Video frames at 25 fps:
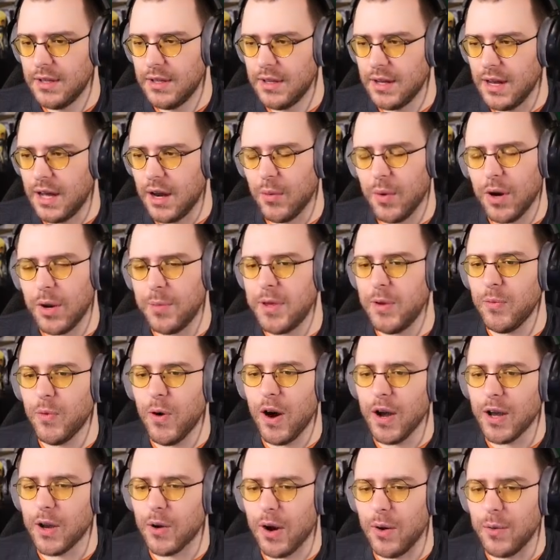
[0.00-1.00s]
I don't want to be
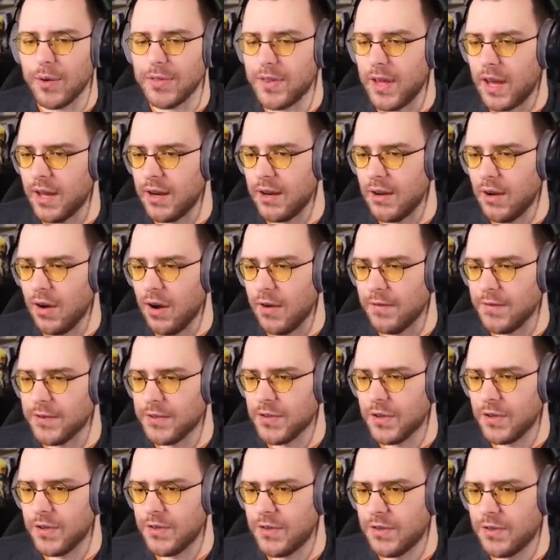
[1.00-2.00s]
walking around with debt,
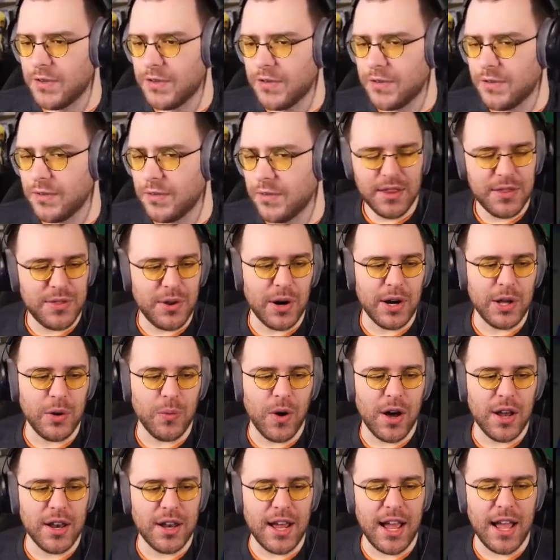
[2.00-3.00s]
officers.
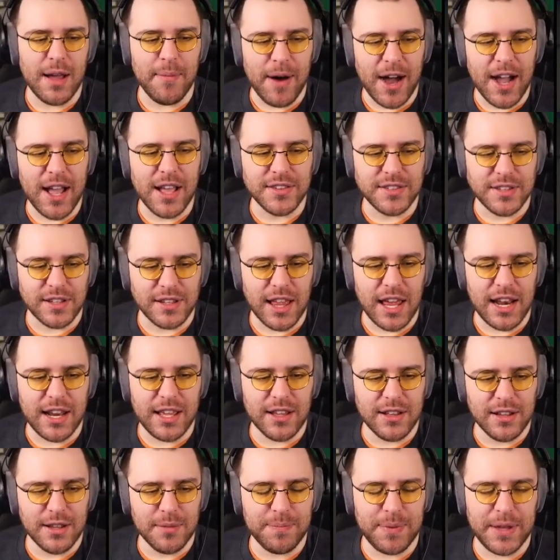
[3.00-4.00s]
31, am I a
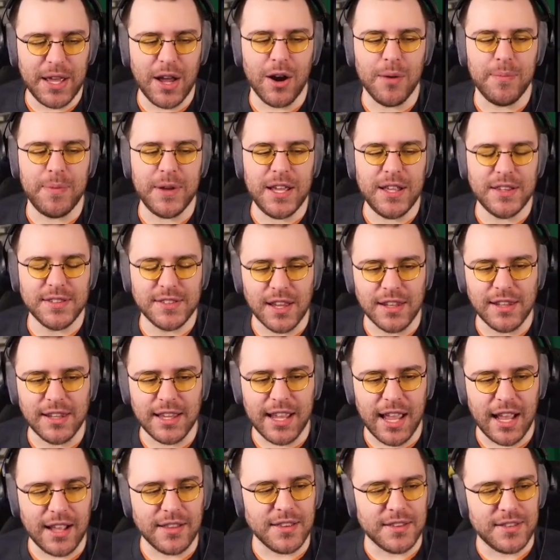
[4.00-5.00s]
Zillennial? BRB suddenly
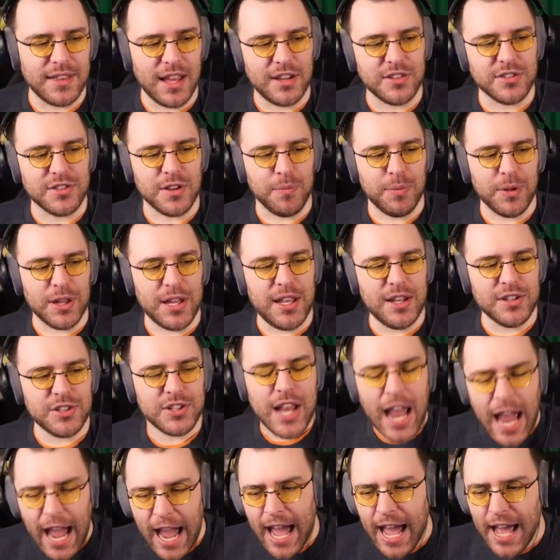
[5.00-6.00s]
gained the taste of bleach?
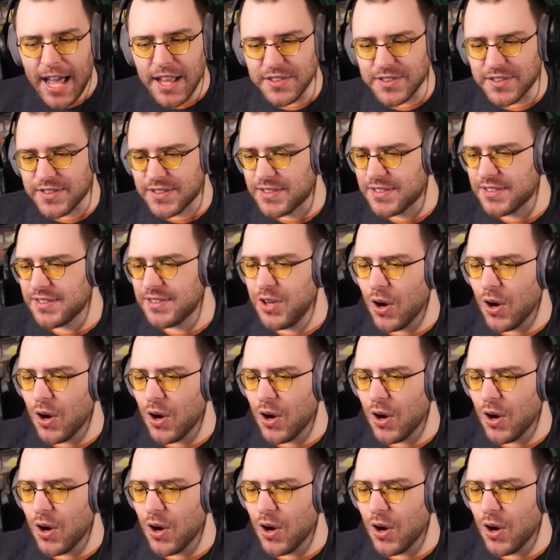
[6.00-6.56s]
Yes!